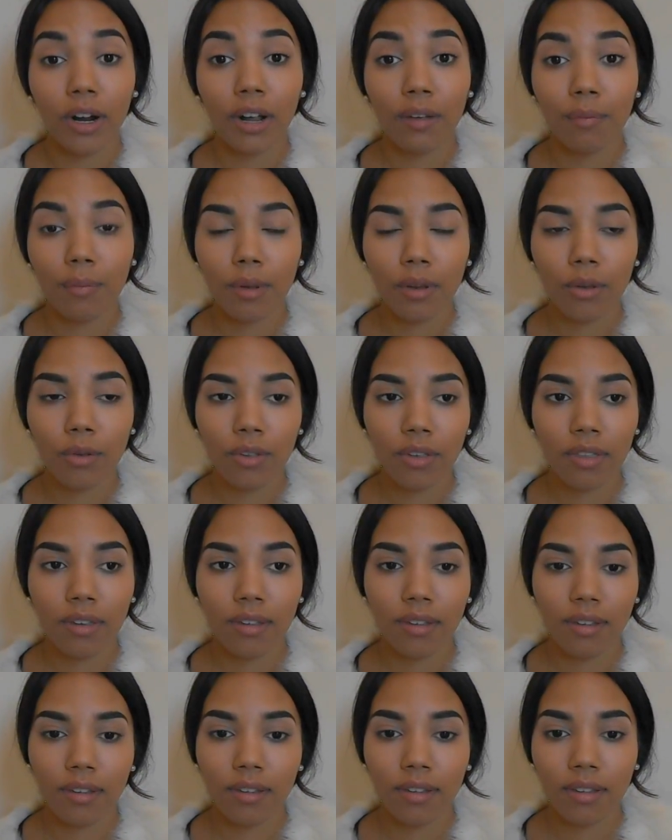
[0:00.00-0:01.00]
I've been using
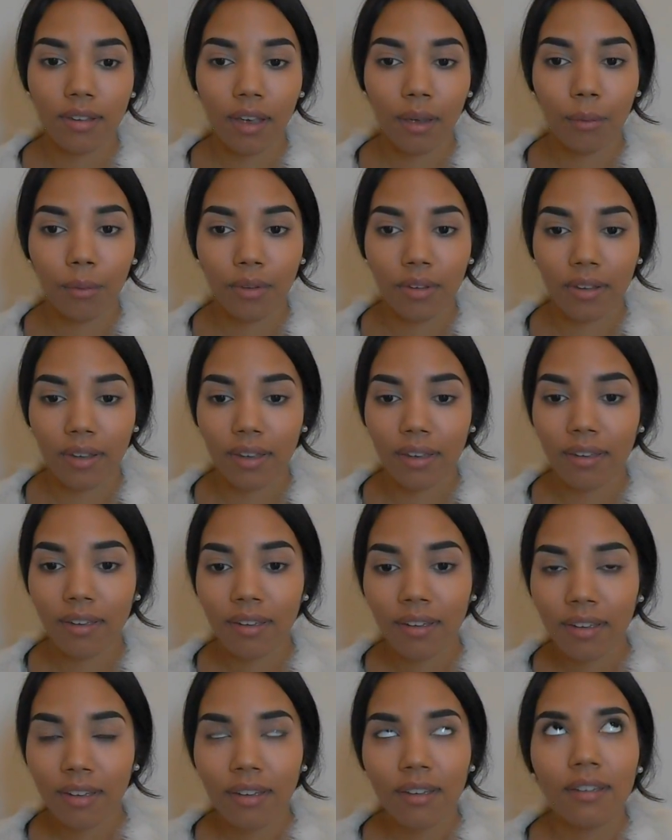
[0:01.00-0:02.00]
this since I was like
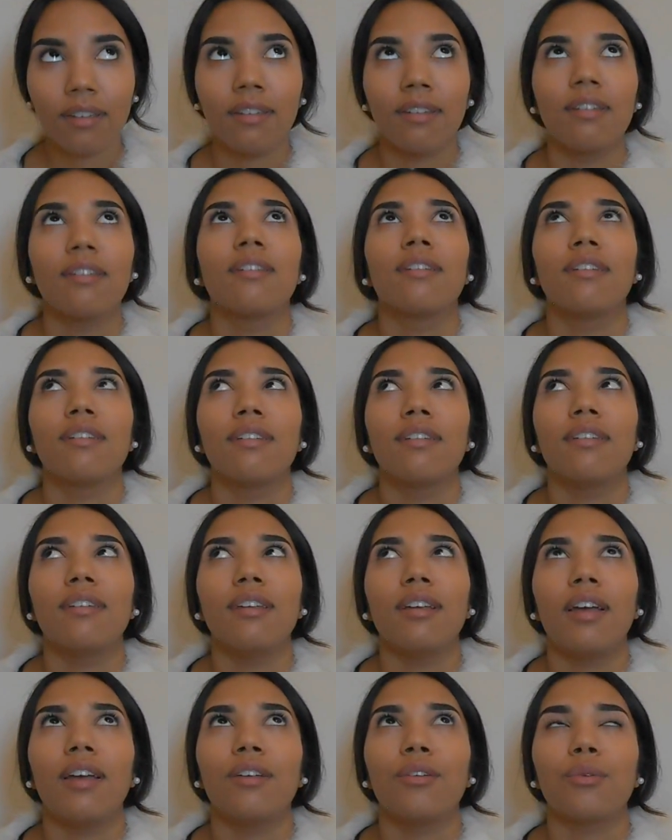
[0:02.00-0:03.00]

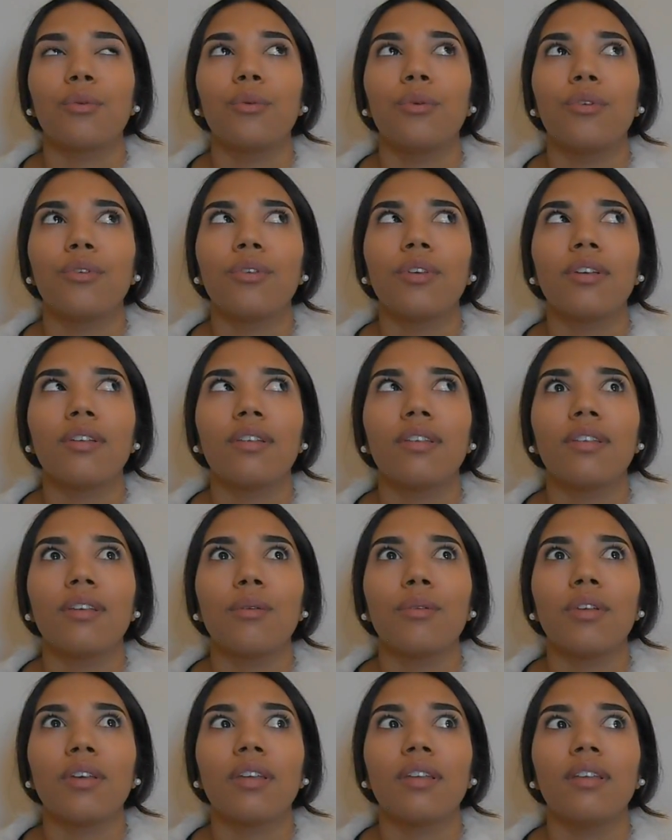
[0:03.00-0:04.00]
in high school, so like since I
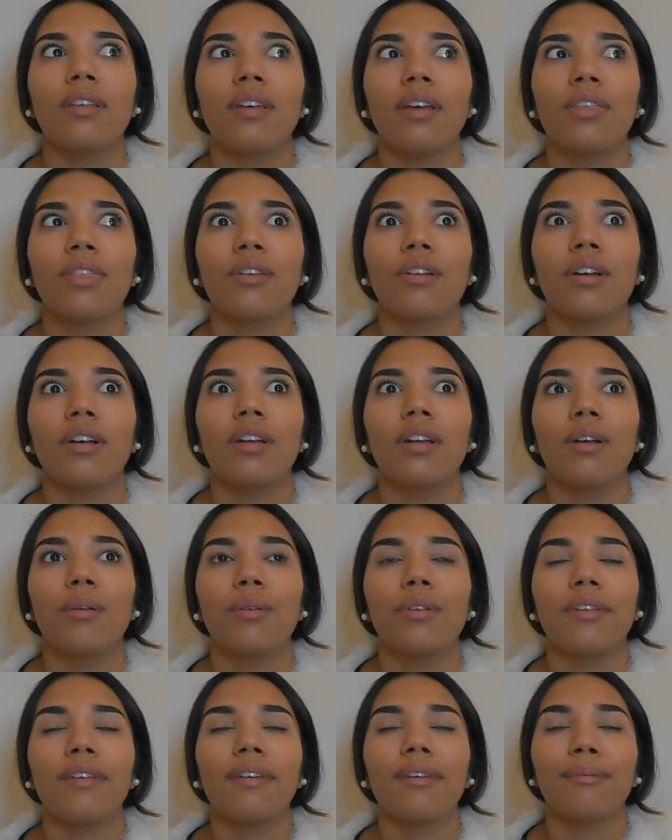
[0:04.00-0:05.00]
was like in 10th grade. I
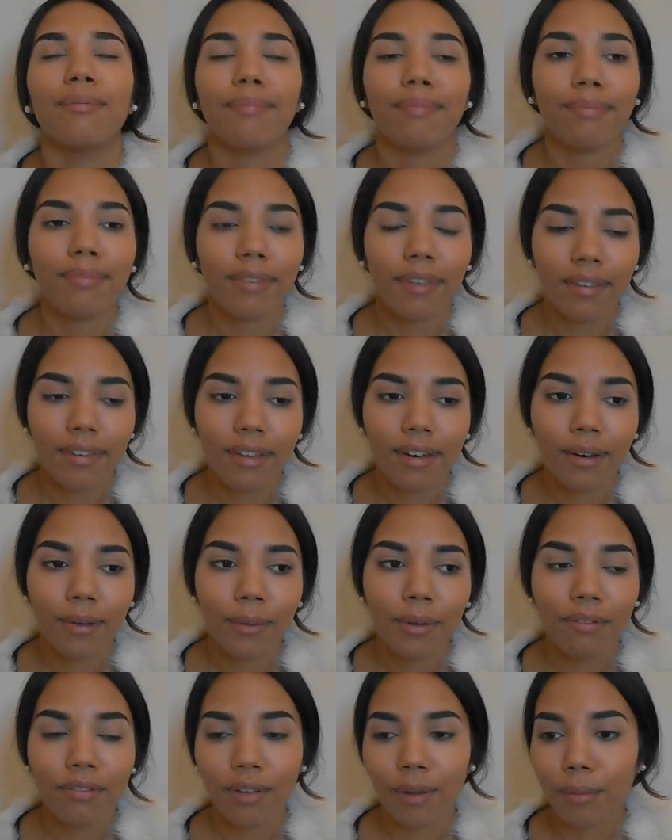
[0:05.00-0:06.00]
was like, you
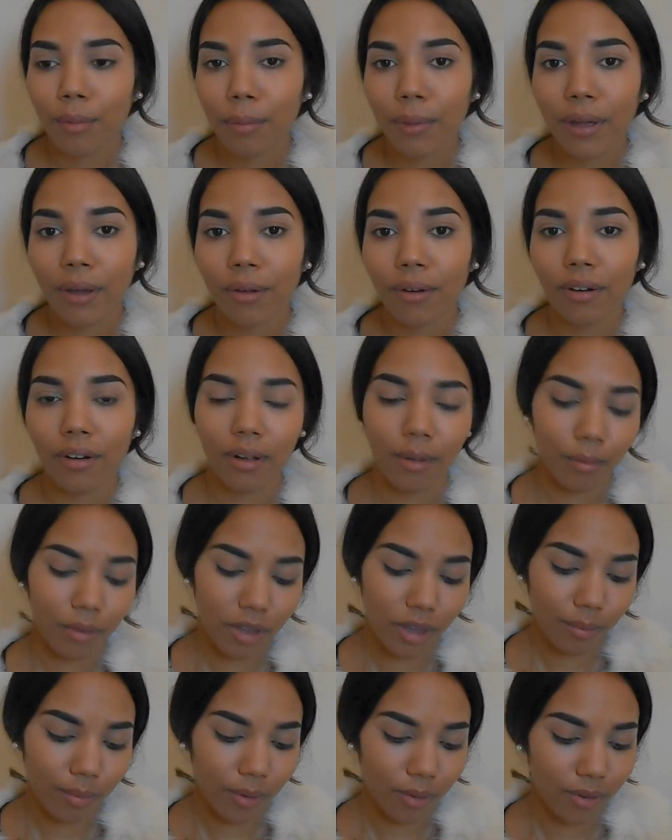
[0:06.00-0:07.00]
know, I found my powder, I'm gonna
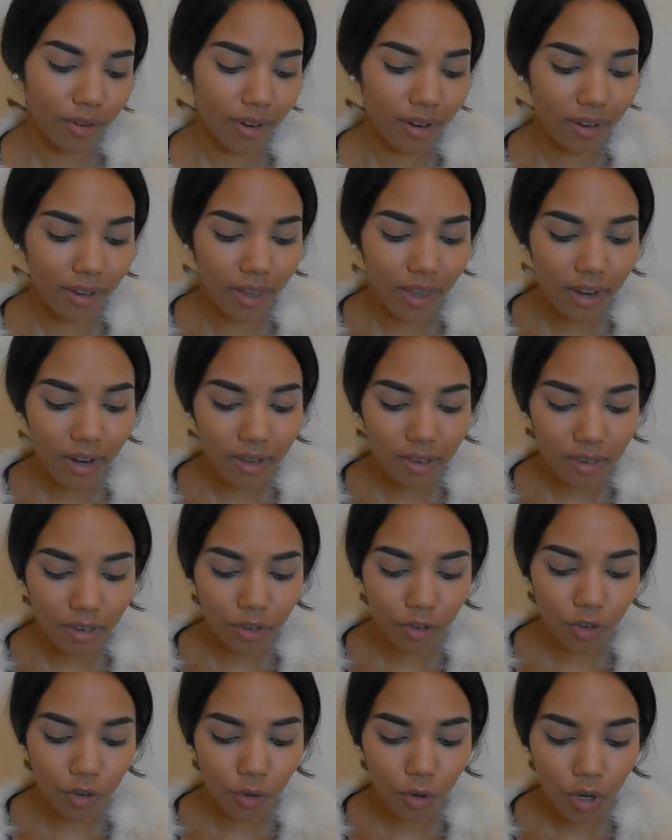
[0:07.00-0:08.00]
keep using it, and it's the
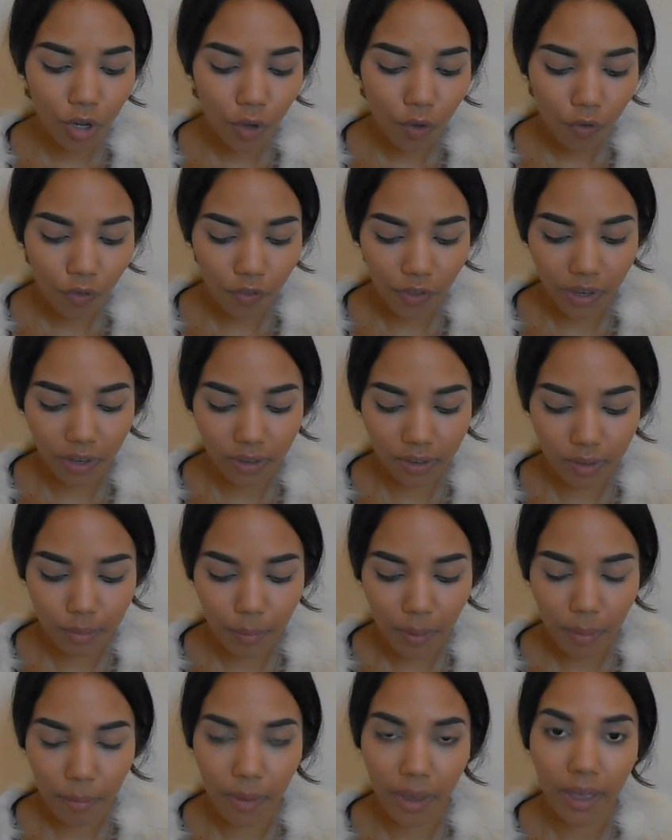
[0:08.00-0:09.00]
Studio Fix
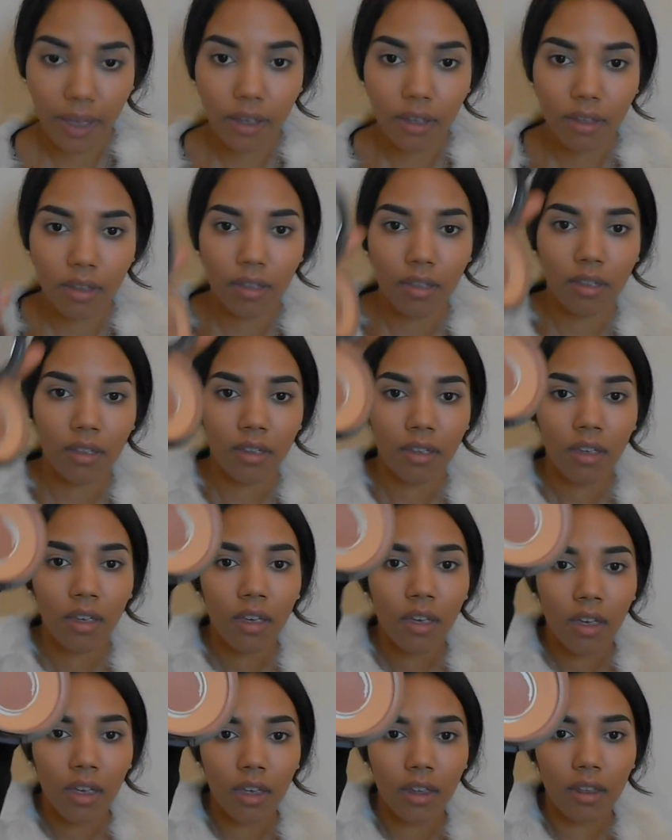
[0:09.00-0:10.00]
by MAC,
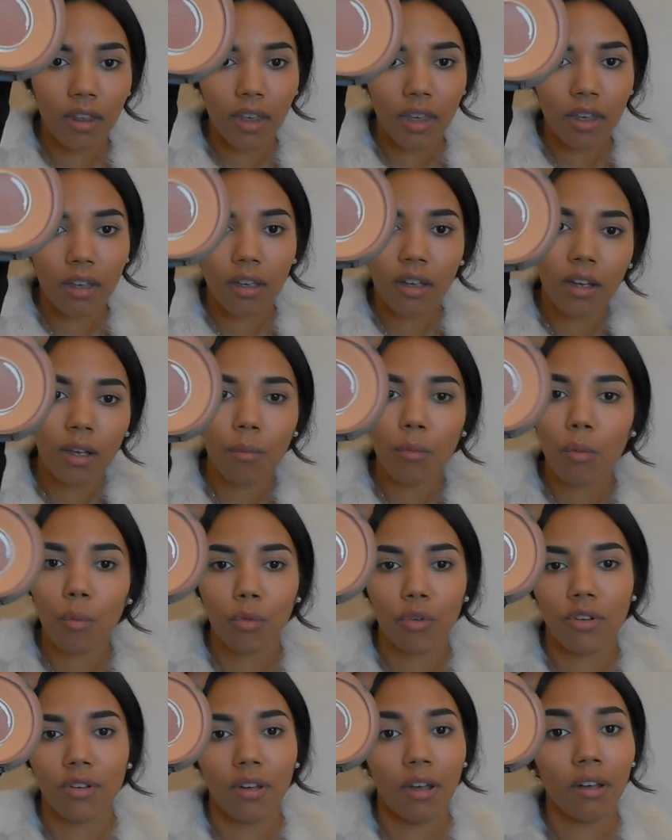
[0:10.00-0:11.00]
and like I'm
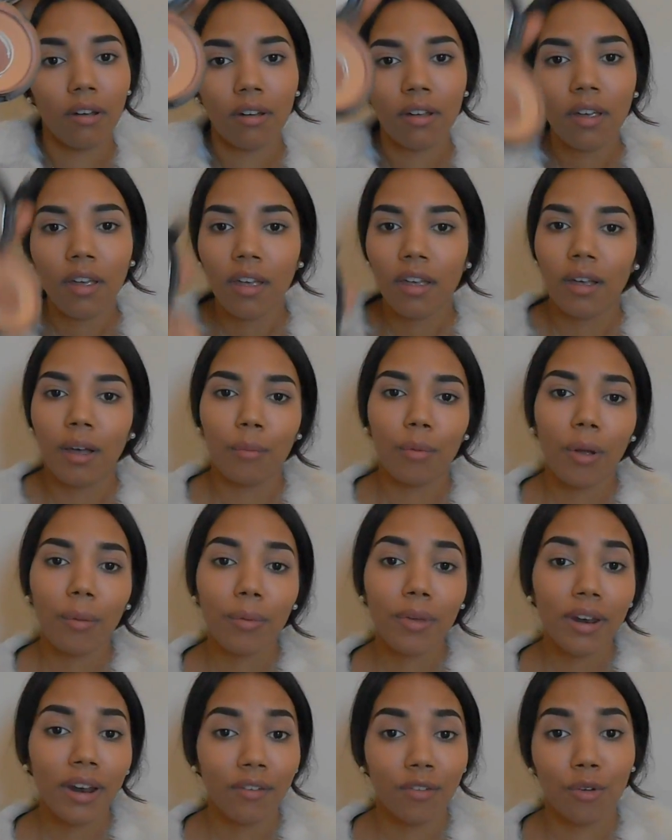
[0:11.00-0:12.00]
almost done. I'm
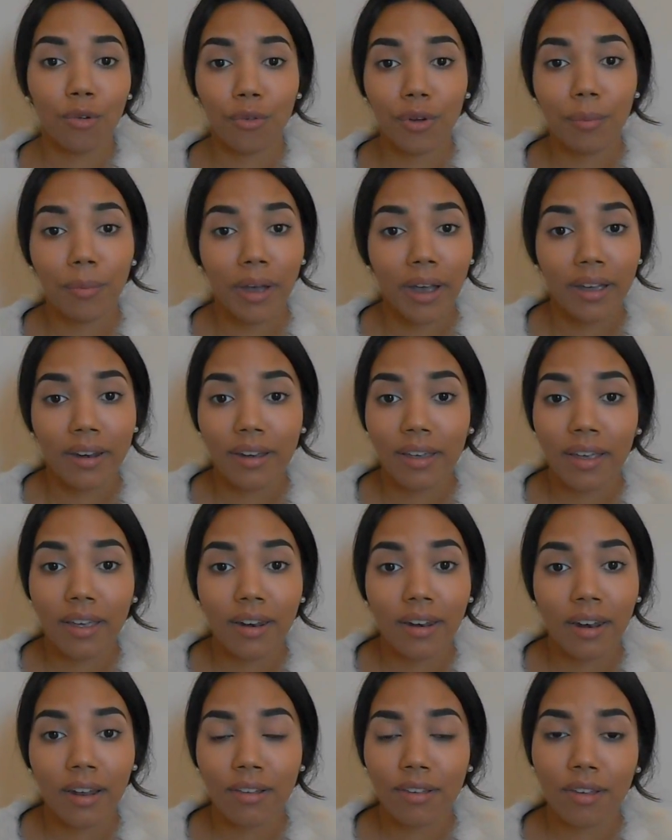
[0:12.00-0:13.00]
probably gonna have to rebuy it
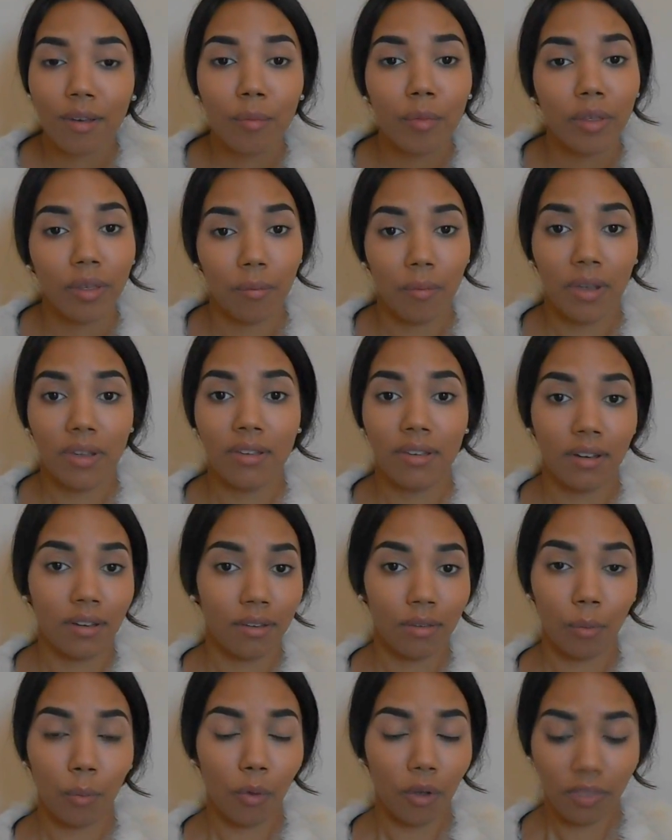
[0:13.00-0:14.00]
again, and it's gonna be like my
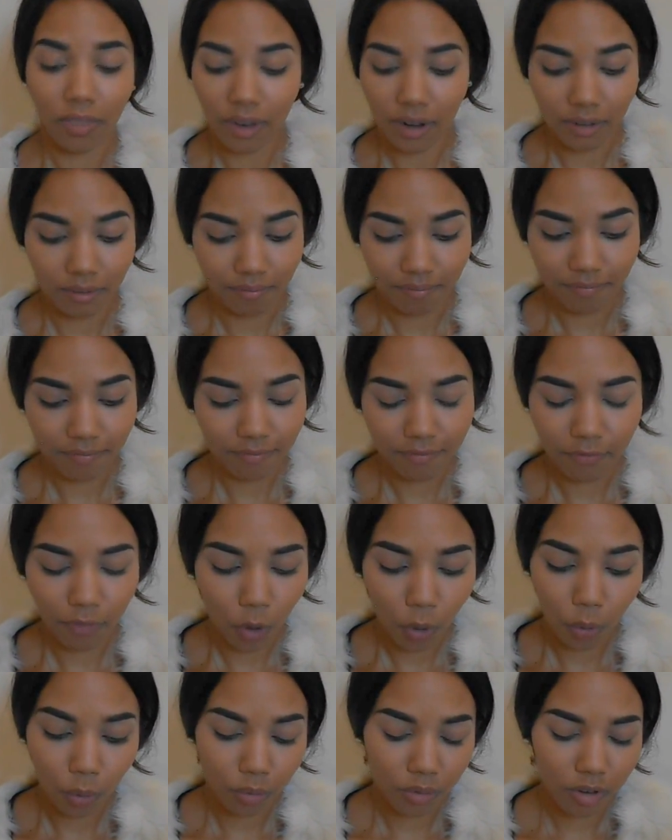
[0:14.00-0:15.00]
6th one that I've
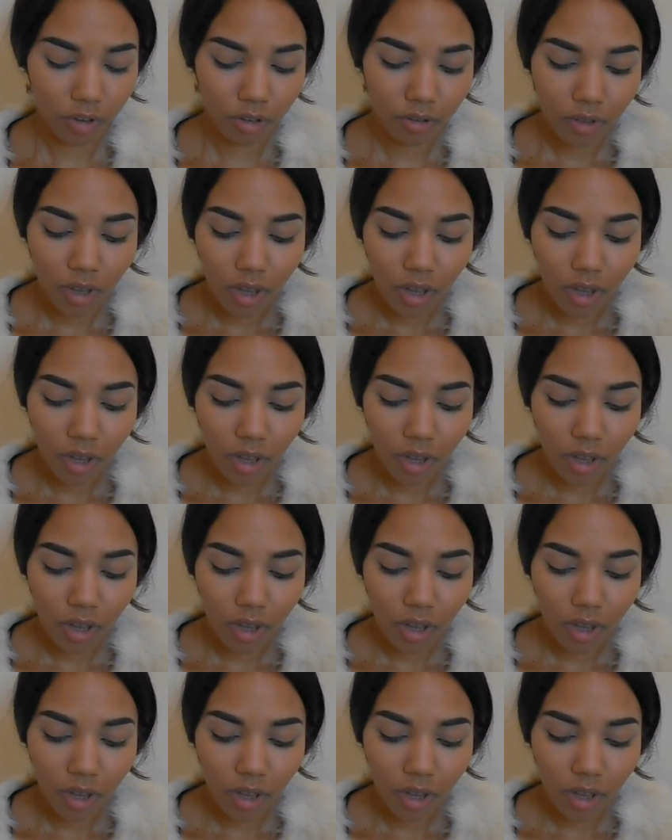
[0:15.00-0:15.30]
owned.